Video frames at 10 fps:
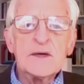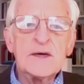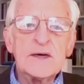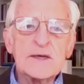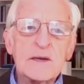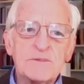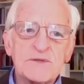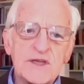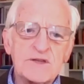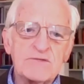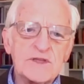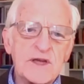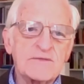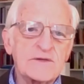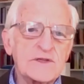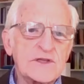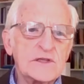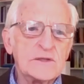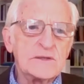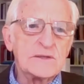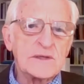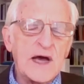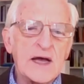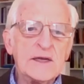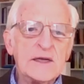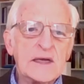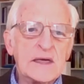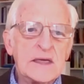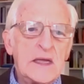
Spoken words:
a couple centuries after she died.